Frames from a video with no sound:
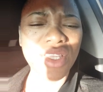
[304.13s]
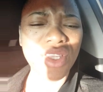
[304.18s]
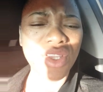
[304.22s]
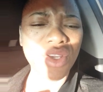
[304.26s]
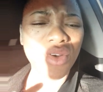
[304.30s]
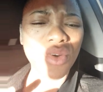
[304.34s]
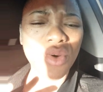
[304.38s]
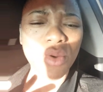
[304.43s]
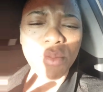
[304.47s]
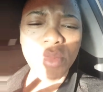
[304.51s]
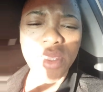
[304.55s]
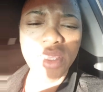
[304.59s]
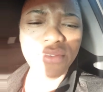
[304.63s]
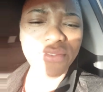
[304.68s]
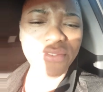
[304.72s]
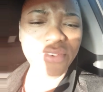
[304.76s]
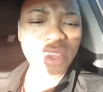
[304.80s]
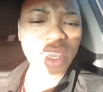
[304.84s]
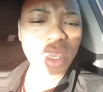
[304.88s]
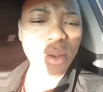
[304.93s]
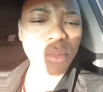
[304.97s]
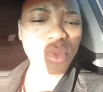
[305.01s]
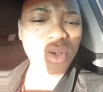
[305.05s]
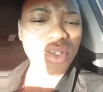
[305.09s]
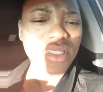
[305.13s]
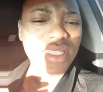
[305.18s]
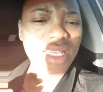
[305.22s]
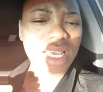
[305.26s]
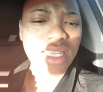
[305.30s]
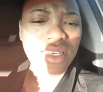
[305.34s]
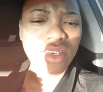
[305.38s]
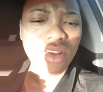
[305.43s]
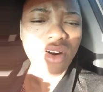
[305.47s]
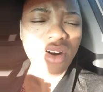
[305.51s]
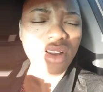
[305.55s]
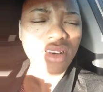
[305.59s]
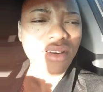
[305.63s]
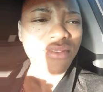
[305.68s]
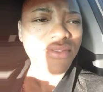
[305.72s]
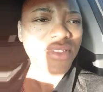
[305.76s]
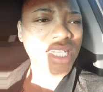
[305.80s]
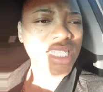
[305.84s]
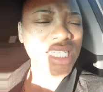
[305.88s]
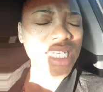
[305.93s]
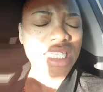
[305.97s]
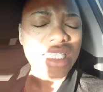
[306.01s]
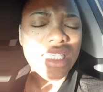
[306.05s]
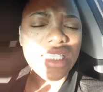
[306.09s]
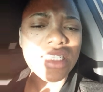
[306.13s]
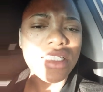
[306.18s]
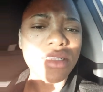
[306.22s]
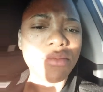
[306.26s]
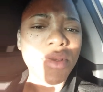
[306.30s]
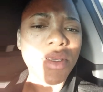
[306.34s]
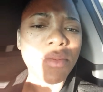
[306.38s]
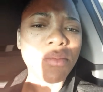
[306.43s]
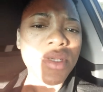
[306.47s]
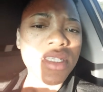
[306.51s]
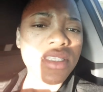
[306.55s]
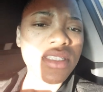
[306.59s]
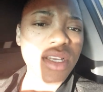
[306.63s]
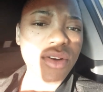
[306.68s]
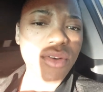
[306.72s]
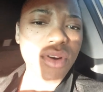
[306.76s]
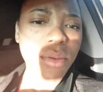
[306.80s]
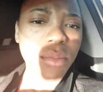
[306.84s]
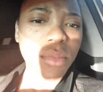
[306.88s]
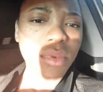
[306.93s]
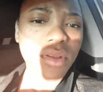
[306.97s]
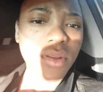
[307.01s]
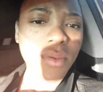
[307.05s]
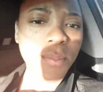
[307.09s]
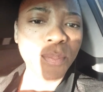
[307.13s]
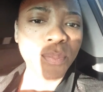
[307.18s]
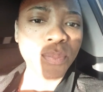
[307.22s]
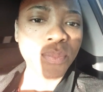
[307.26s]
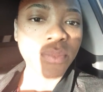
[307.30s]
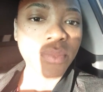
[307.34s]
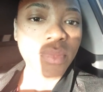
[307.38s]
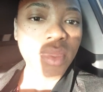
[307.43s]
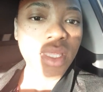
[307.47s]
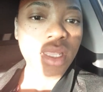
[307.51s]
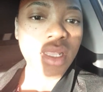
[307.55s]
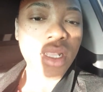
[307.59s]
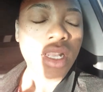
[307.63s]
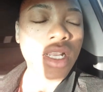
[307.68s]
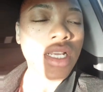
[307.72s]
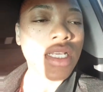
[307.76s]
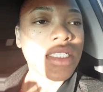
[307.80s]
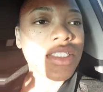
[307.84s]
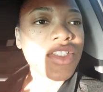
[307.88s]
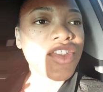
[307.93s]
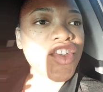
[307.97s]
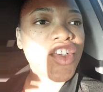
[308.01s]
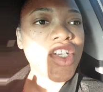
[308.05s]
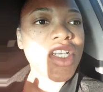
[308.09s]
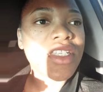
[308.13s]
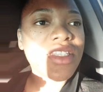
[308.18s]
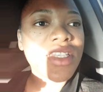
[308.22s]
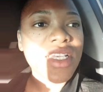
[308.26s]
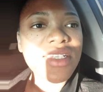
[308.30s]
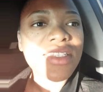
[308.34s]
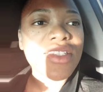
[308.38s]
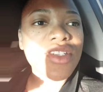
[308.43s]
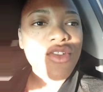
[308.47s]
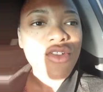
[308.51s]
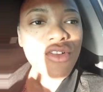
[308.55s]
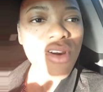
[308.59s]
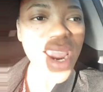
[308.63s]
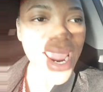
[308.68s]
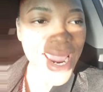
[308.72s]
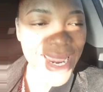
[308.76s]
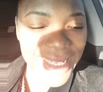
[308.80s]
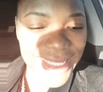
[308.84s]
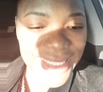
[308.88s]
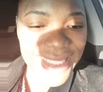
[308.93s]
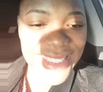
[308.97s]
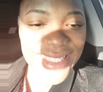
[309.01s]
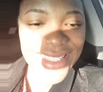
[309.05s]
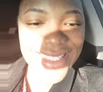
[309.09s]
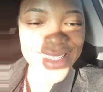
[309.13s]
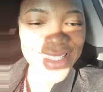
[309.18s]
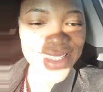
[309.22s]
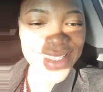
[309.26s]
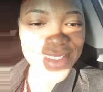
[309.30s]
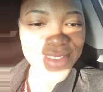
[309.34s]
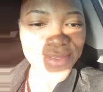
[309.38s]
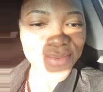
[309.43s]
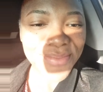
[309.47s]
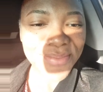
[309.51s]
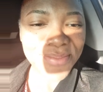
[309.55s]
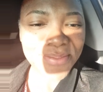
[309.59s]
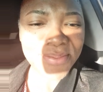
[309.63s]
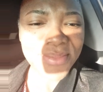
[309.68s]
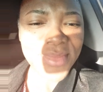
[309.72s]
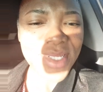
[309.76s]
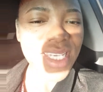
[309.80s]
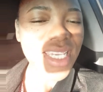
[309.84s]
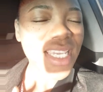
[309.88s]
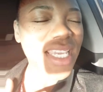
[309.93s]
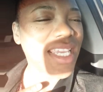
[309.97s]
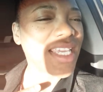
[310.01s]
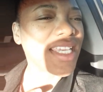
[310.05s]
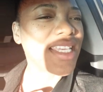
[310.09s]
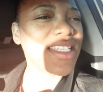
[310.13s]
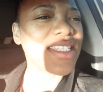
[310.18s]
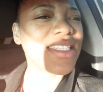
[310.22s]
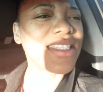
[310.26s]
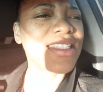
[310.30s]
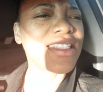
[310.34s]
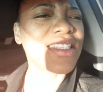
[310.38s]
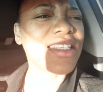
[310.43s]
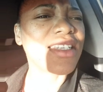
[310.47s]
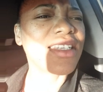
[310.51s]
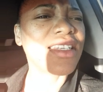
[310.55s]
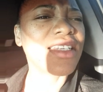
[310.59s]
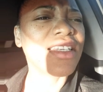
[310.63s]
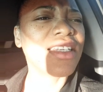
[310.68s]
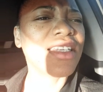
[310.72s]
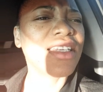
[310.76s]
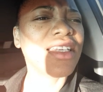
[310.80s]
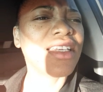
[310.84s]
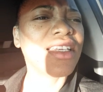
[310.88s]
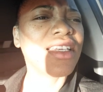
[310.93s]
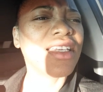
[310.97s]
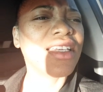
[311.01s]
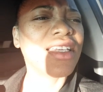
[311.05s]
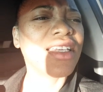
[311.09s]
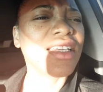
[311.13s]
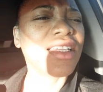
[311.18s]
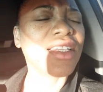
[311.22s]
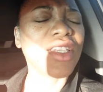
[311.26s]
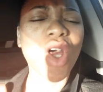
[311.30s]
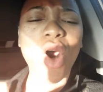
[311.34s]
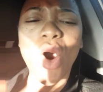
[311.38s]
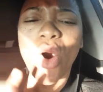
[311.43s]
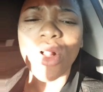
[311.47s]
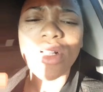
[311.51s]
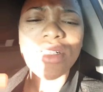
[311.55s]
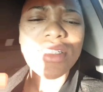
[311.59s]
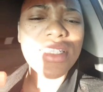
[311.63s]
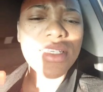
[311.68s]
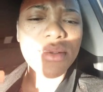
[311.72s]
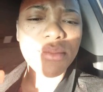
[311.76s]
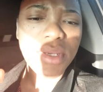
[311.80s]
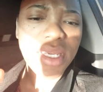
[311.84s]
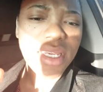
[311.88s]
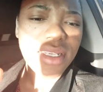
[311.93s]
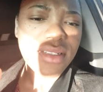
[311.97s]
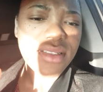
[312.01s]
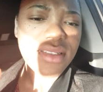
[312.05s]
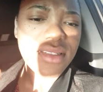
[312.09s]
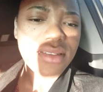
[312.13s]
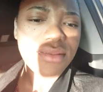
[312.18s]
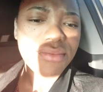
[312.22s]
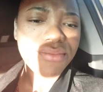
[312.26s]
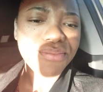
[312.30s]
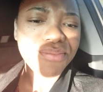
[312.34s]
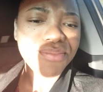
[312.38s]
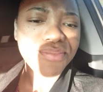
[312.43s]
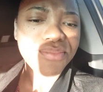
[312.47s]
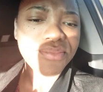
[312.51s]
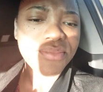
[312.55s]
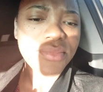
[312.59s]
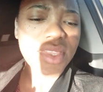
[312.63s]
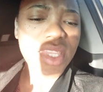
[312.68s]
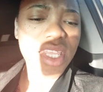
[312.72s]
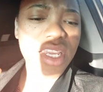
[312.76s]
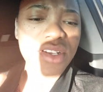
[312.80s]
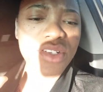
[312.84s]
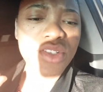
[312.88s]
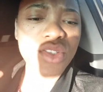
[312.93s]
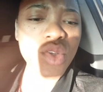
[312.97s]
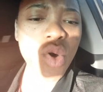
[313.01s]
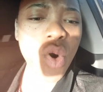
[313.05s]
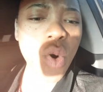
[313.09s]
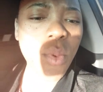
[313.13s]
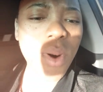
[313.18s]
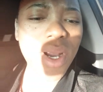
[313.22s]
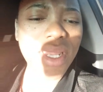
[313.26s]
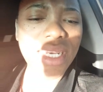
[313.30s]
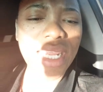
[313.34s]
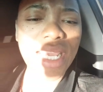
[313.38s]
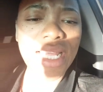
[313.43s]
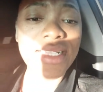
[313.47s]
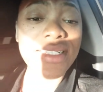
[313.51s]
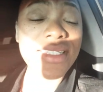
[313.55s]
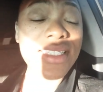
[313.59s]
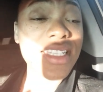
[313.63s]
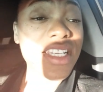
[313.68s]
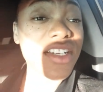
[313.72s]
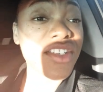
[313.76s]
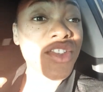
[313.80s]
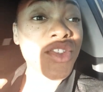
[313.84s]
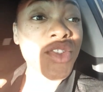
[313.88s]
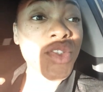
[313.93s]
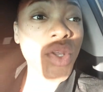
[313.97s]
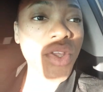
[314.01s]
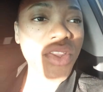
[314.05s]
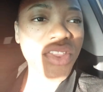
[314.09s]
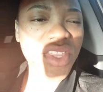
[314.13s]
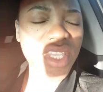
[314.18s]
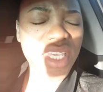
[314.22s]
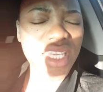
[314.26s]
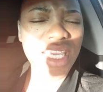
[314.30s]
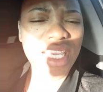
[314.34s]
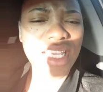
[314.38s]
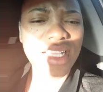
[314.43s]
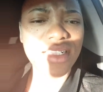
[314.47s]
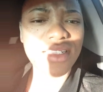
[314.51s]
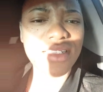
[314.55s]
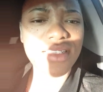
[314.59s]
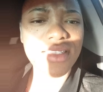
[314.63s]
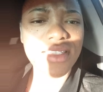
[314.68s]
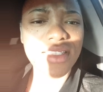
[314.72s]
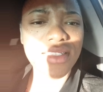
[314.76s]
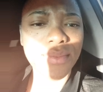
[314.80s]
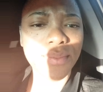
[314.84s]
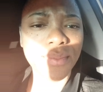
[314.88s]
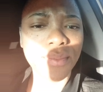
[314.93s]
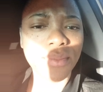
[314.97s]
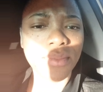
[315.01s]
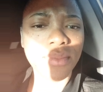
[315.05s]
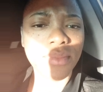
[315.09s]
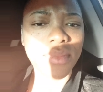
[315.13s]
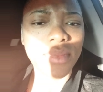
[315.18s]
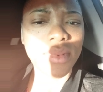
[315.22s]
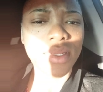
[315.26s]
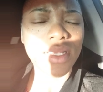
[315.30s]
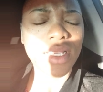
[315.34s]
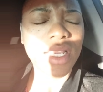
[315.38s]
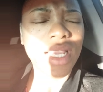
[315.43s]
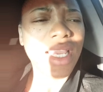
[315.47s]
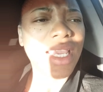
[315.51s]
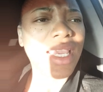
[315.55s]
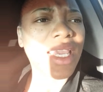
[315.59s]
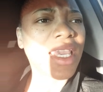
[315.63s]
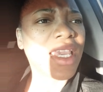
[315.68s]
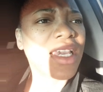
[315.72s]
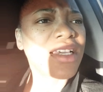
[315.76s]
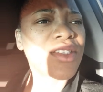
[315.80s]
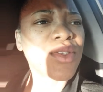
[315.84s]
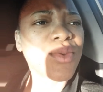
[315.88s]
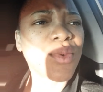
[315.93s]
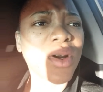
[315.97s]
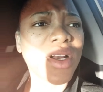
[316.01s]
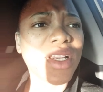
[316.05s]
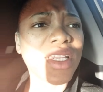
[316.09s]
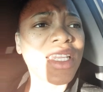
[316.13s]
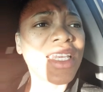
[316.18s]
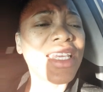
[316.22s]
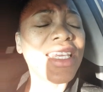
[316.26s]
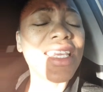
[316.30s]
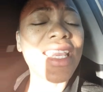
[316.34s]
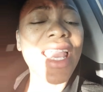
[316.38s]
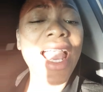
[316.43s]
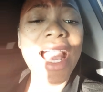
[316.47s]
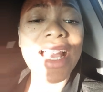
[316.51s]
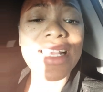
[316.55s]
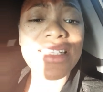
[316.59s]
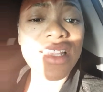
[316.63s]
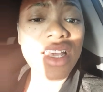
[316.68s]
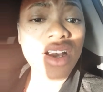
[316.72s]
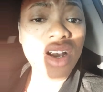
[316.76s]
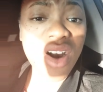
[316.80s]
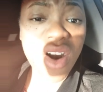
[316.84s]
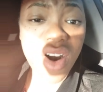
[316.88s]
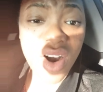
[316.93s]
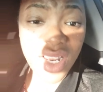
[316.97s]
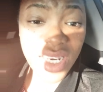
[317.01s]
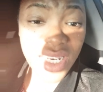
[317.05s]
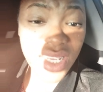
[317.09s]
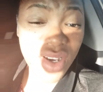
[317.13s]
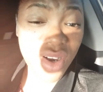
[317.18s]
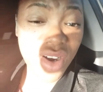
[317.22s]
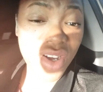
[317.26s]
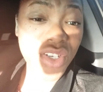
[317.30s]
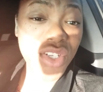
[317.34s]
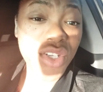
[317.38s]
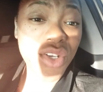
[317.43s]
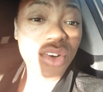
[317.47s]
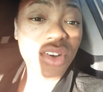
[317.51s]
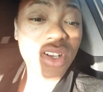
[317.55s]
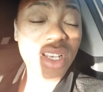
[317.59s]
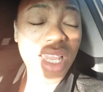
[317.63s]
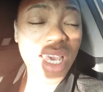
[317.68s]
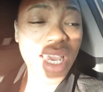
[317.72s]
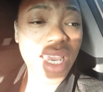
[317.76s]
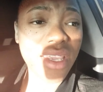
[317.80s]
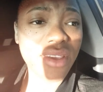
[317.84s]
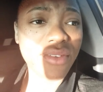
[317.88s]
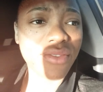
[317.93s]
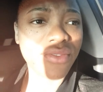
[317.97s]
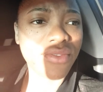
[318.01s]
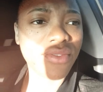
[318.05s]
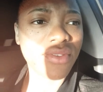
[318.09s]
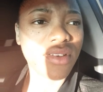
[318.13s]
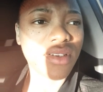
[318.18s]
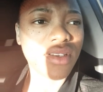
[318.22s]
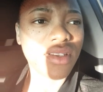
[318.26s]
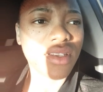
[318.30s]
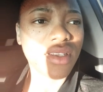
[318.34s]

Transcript: you know, be famous and all of that and still be miserable. Jesus Christ is the ultimate. There's no one else. There's nothing else. And guess what? He has a calling on your life.